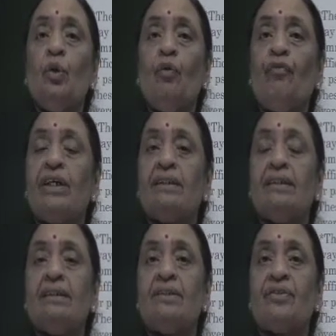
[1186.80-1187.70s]
no
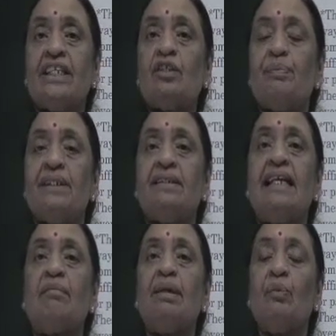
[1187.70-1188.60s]
further
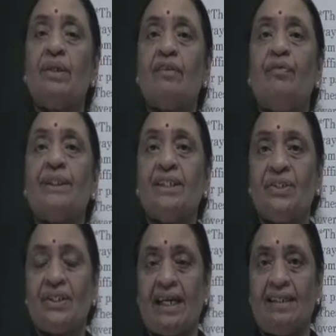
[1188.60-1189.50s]
treatment that may work for
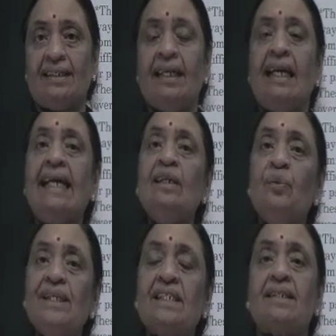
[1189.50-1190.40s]
the child.
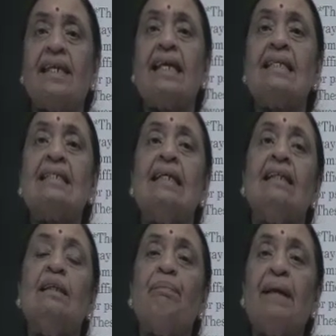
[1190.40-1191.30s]
In which case,
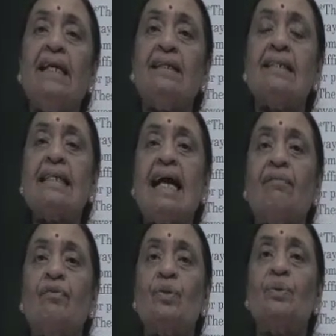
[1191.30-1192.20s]
the parents
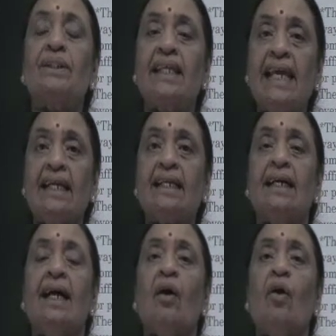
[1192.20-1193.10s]
have to
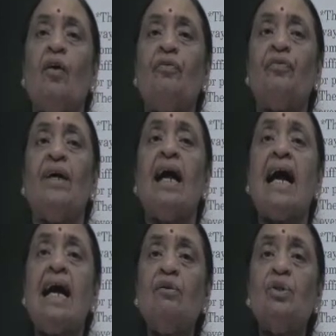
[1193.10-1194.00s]
think of
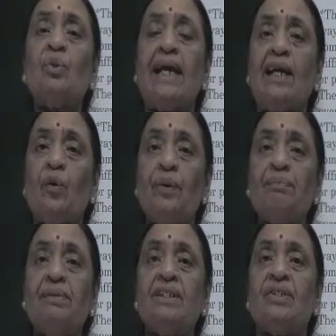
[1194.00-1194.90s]
how to
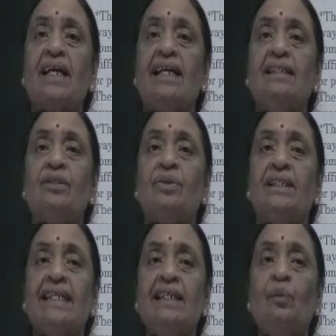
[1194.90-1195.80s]
equip the child to
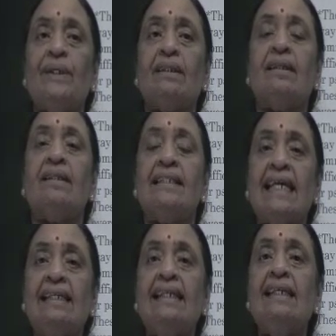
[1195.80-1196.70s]
deal with
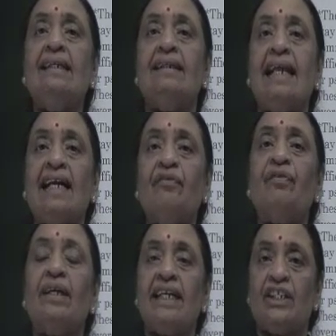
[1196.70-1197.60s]
daily
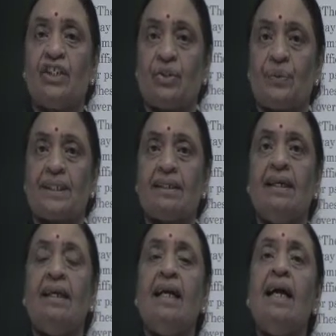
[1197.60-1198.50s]
life issues.
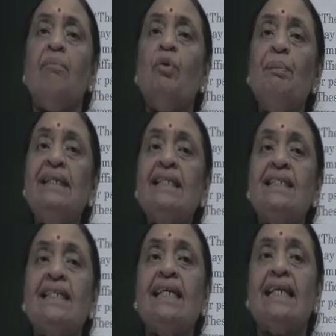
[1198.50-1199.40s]

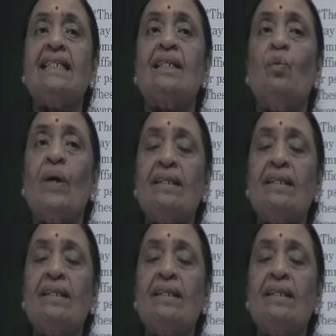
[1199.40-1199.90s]
Mobility is